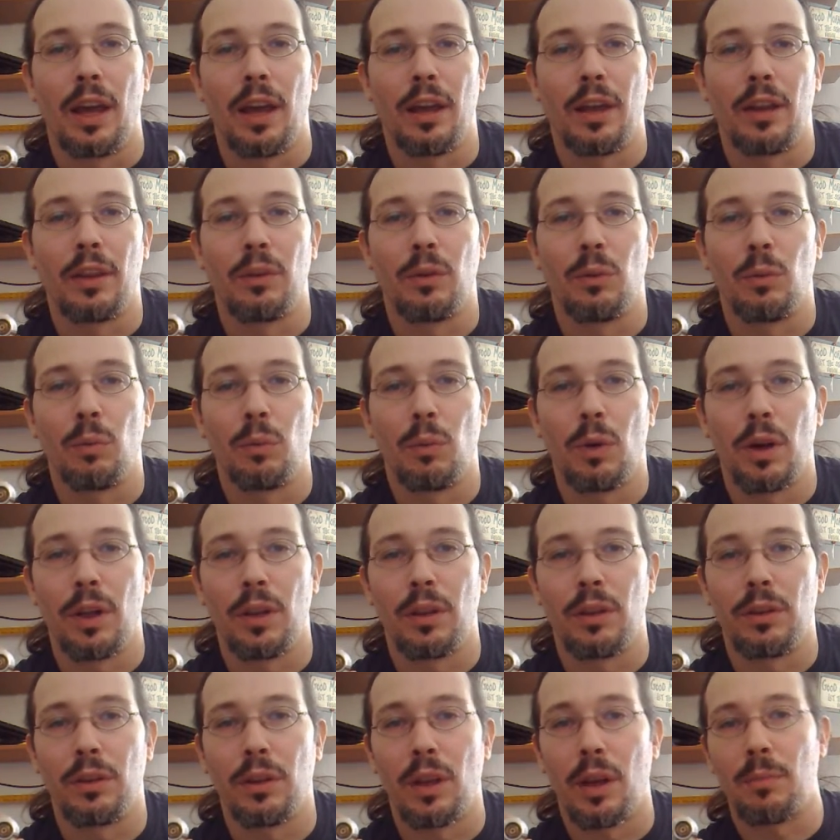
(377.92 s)
And
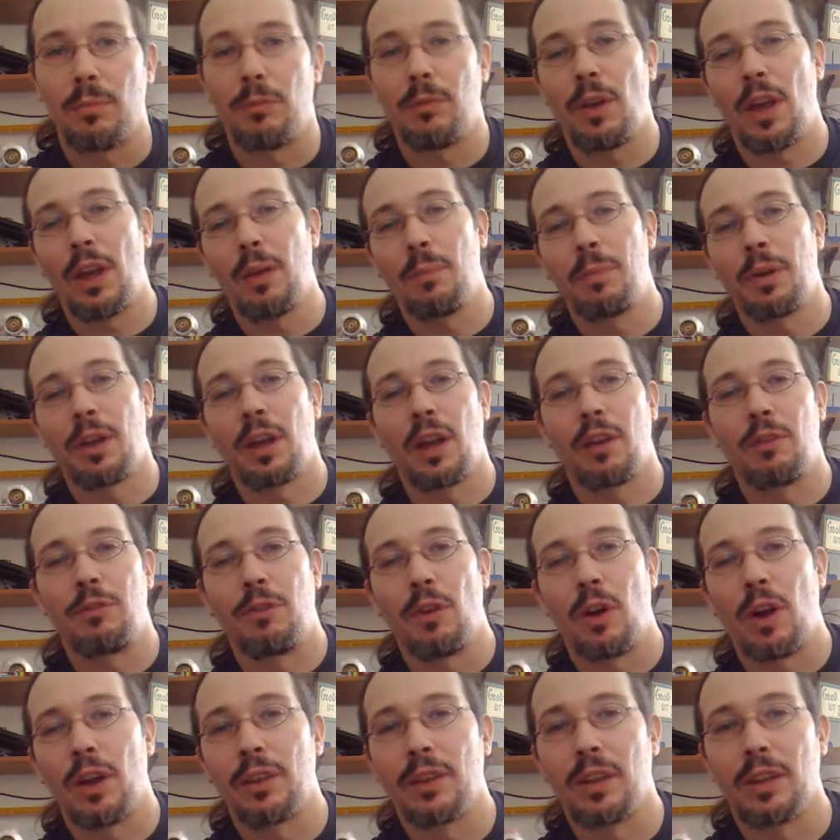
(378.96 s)
when I'm vaping, I
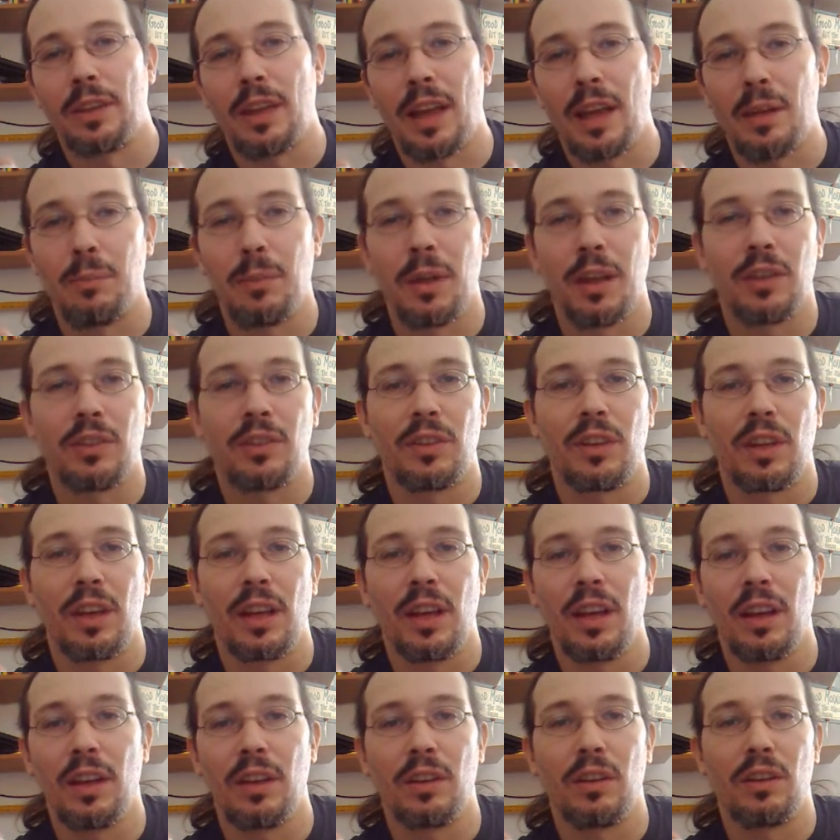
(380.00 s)
find that that makes the
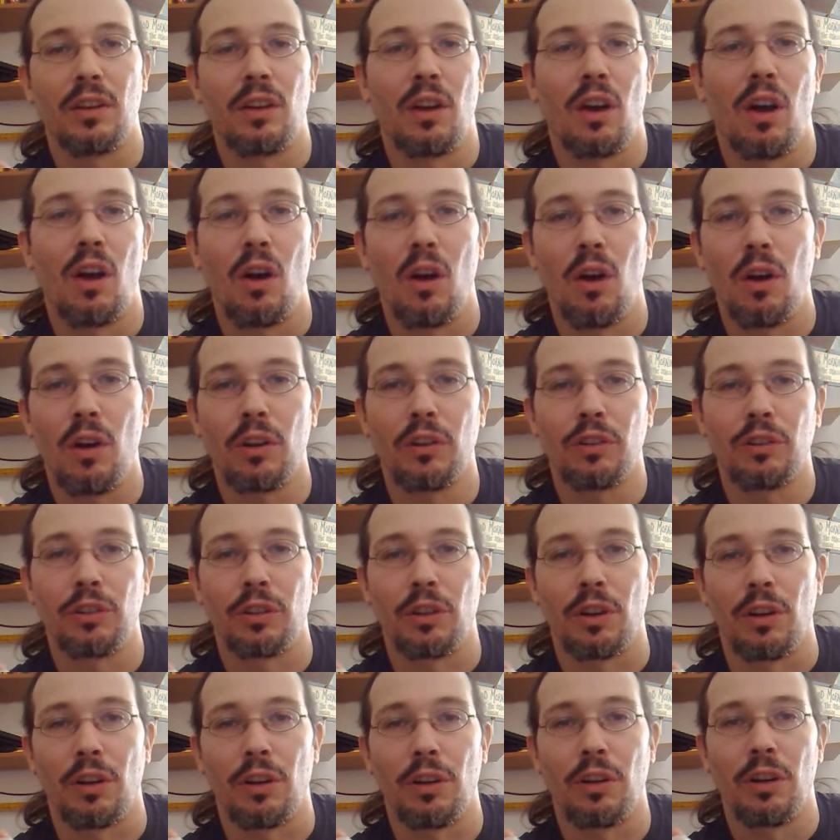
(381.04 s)
hit
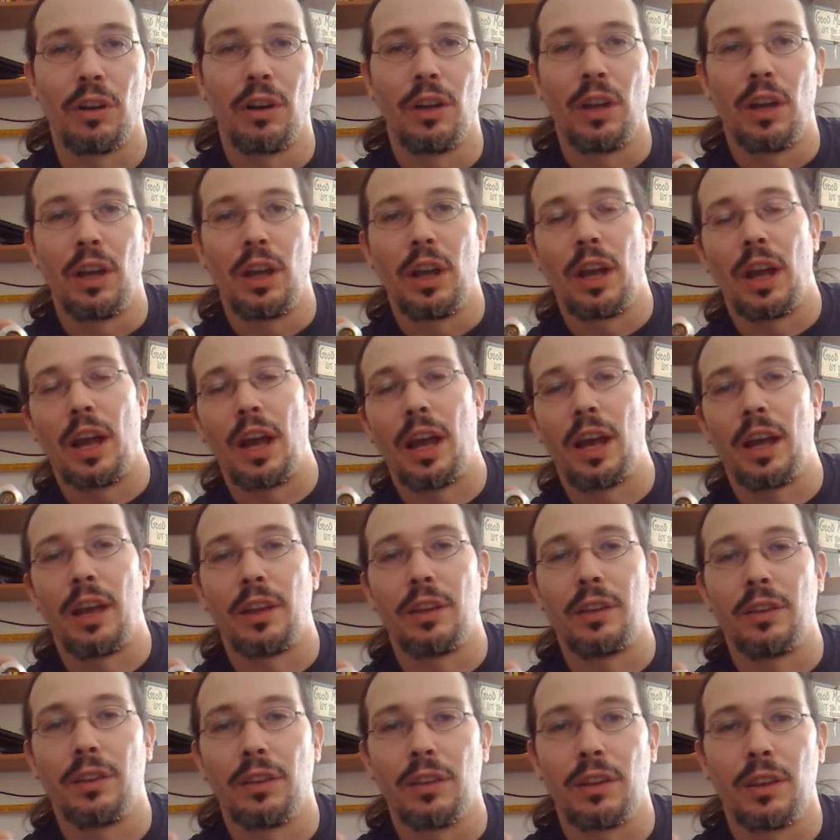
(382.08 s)
harsher,
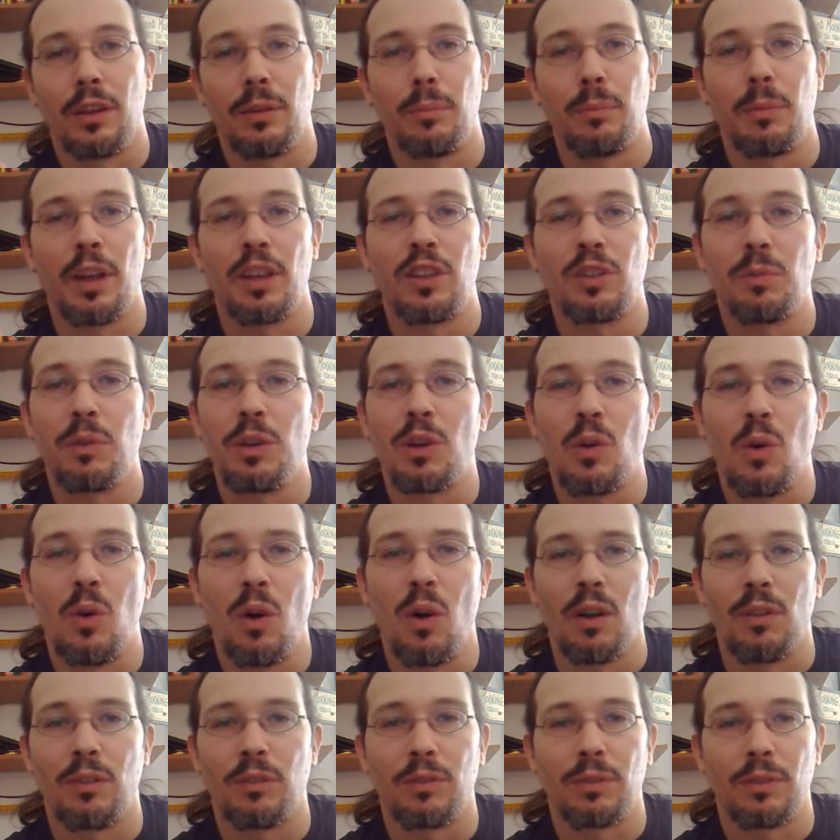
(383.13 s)
and it makes me
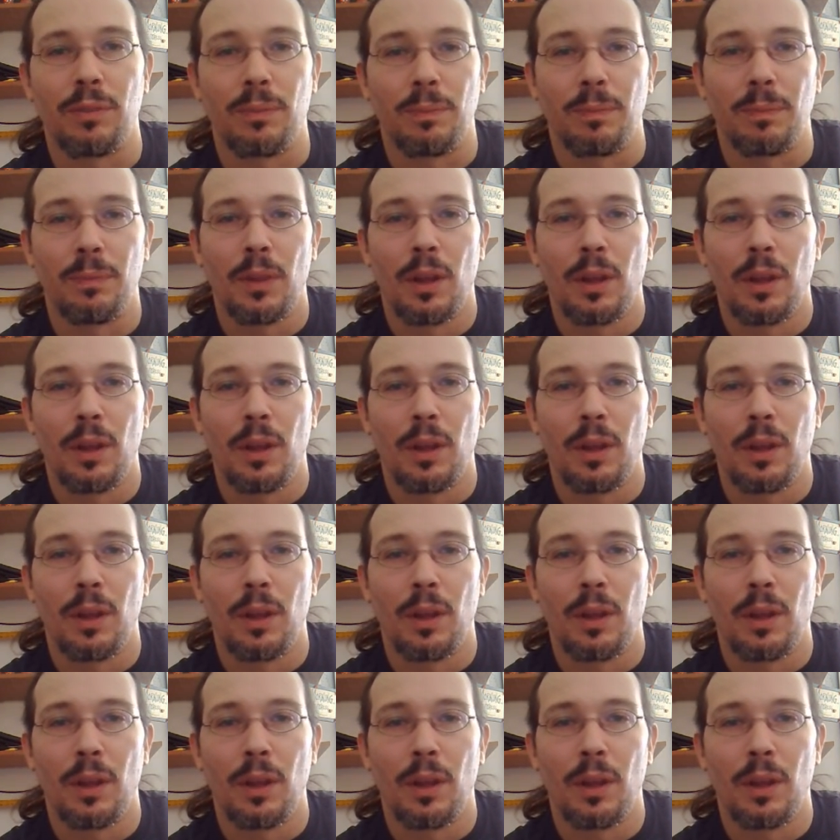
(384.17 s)
cough.